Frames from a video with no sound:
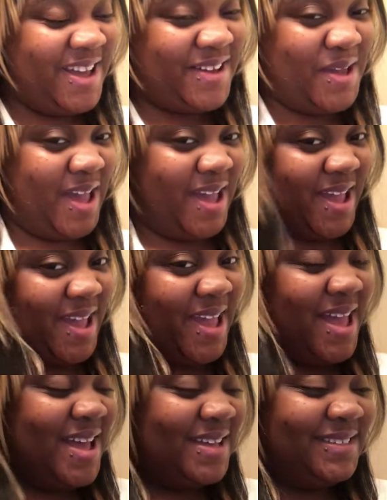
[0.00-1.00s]
Okay,
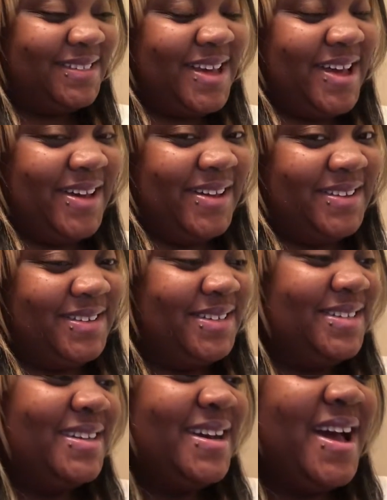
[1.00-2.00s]

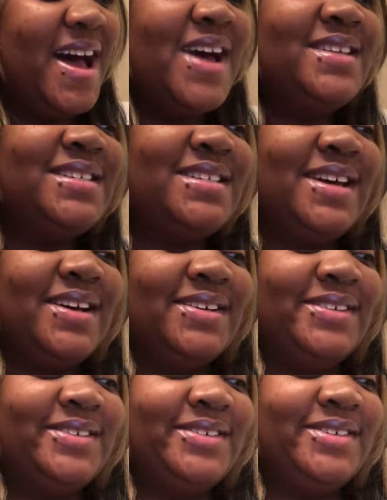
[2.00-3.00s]
so
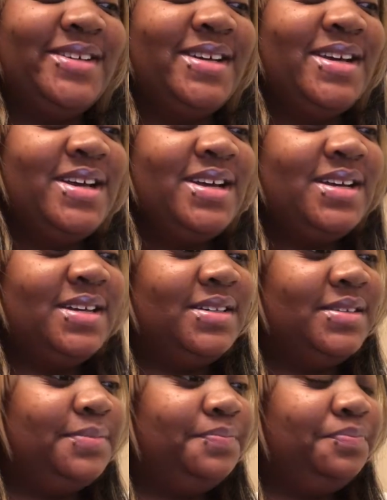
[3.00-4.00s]
also,
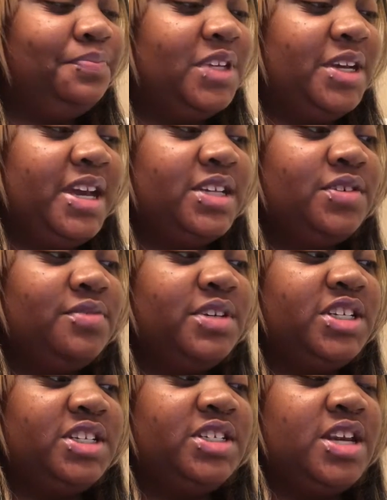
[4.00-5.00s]
the next one,
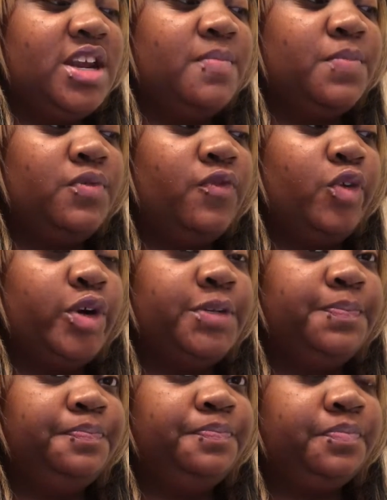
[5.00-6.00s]
which is number
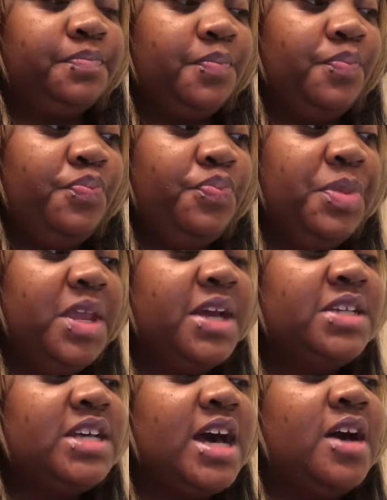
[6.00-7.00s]
4,
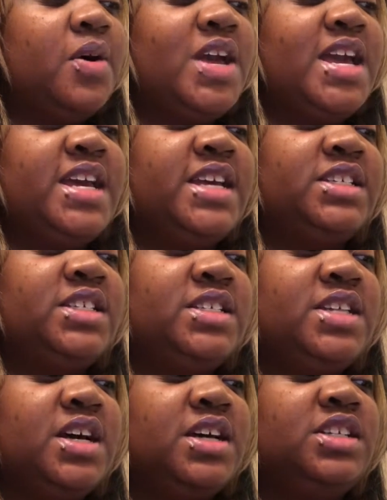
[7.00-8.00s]
it's called
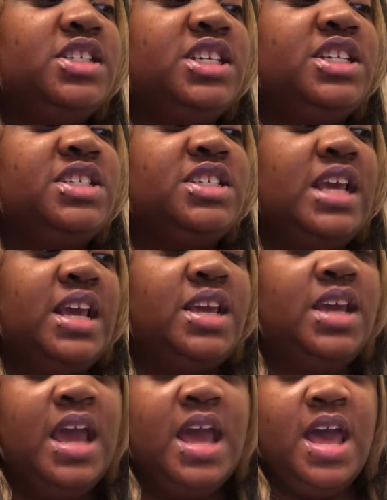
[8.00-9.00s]

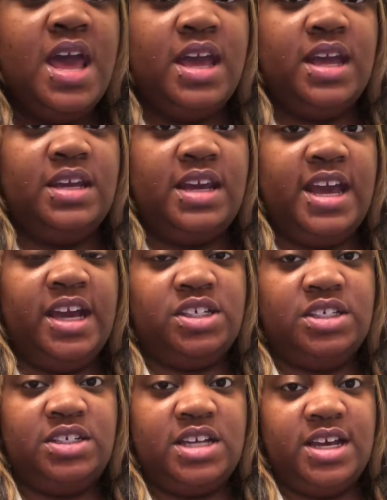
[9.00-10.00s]
InstaGC, and that
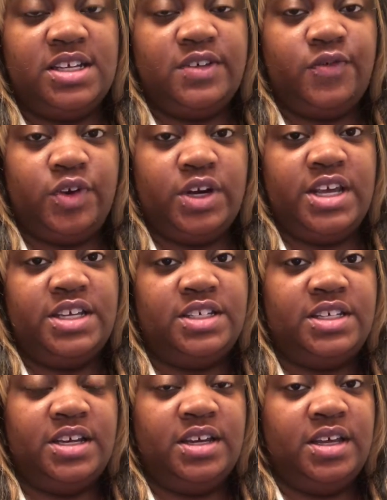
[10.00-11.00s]
actually stands for
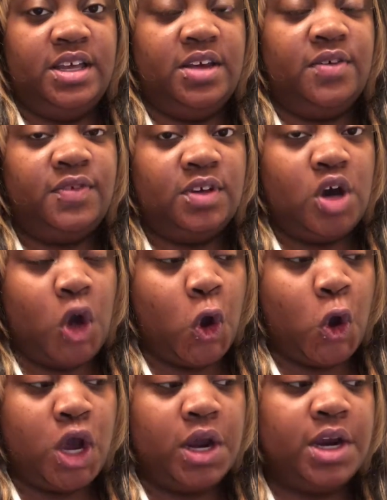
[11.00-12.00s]
Instant Gift
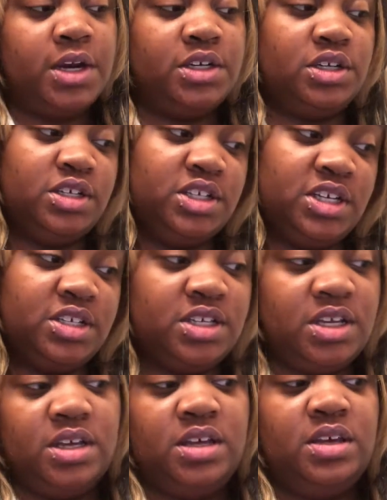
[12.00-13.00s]
Card,
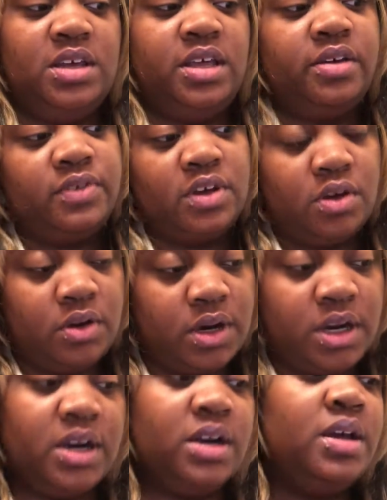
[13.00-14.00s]
GC, gift
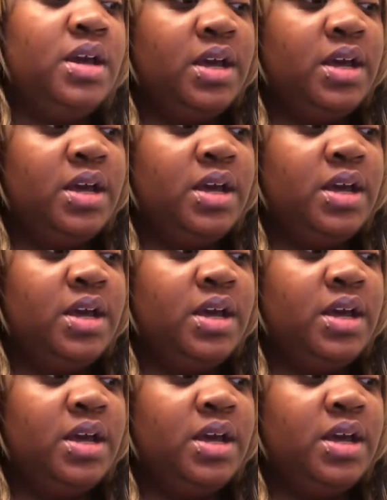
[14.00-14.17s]
card.